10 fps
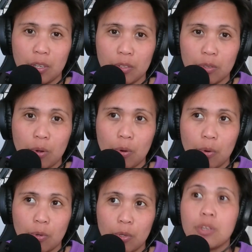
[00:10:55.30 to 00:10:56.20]

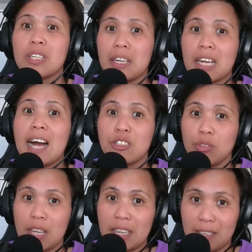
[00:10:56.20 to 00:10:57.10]
So you could get
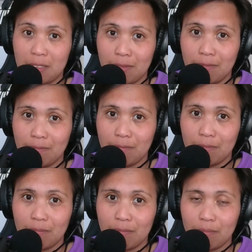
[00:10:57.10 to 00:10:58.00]
isolated
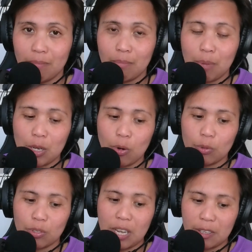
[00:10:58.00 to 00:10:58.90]
by your
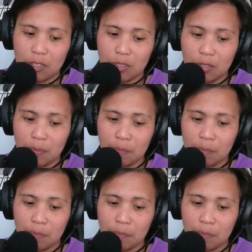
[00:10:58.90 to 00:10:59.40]
own standards.